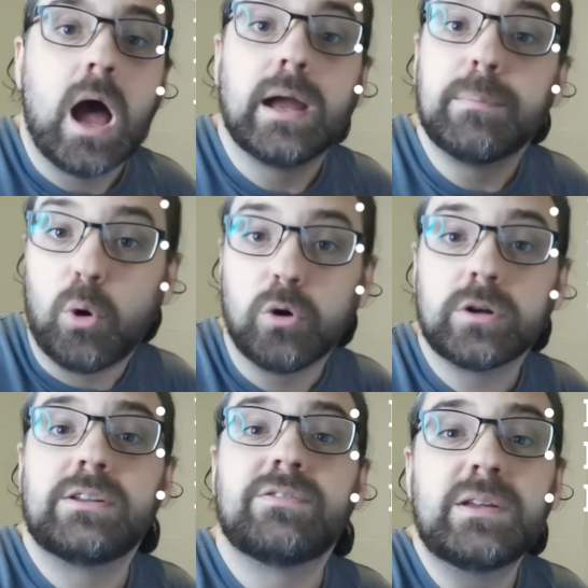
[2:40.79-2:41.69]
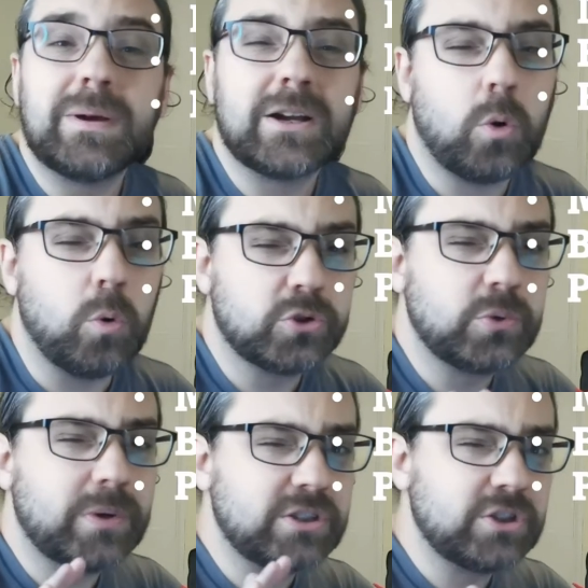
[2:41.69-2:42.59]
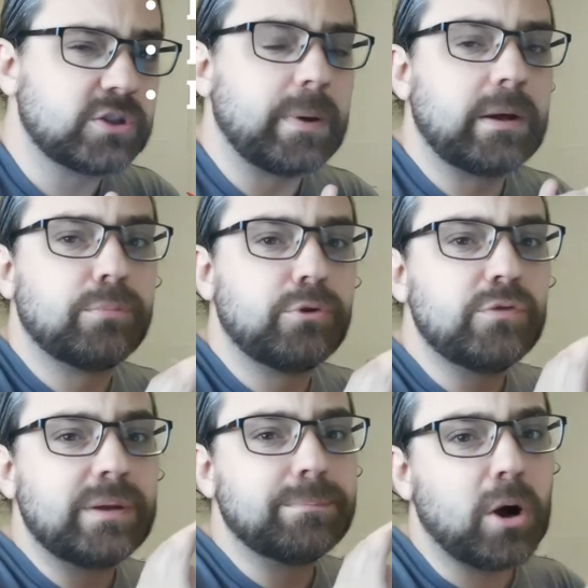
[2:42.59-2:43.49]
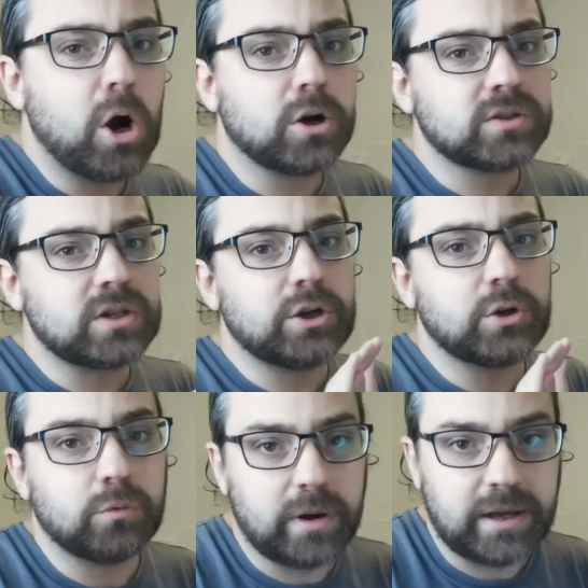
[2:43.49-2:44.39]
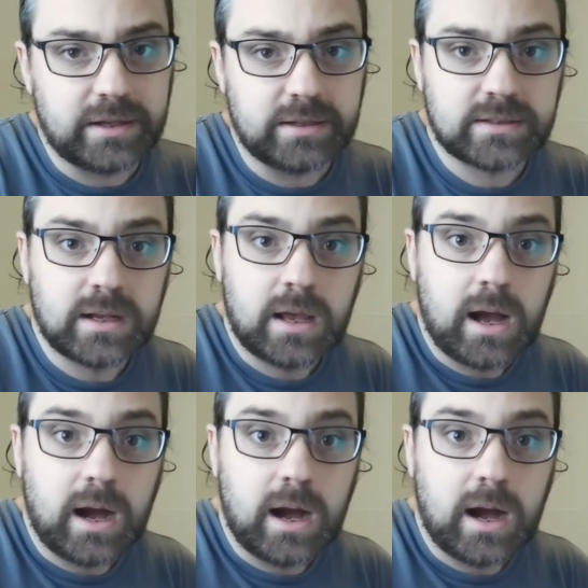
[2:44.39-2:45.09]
Uh, importantly, feedback also isn't just about improving marks and grades.